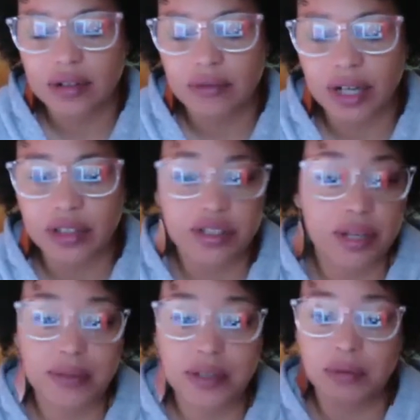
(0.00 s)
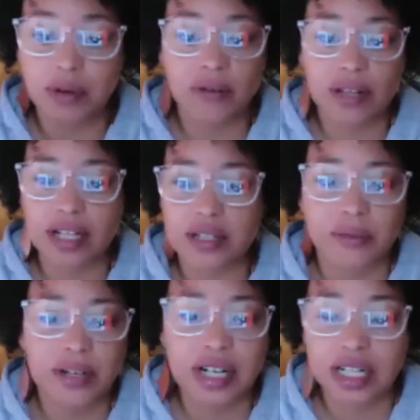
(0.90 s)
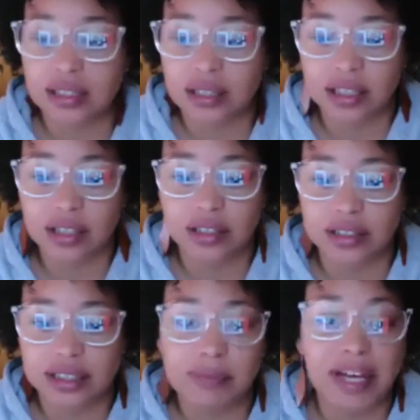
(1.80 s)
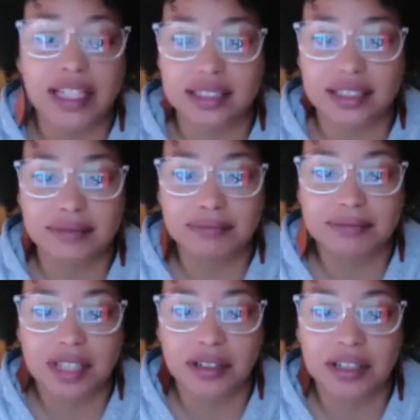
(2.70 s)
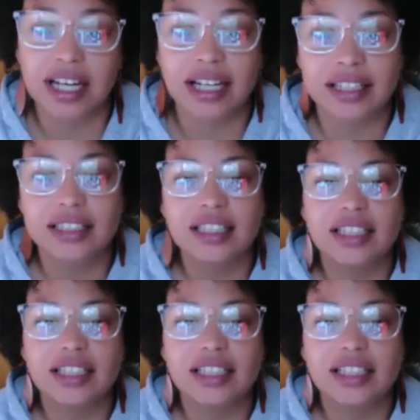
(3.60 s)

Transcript: right, there's something wrong with us or we're in a clinical space, okay?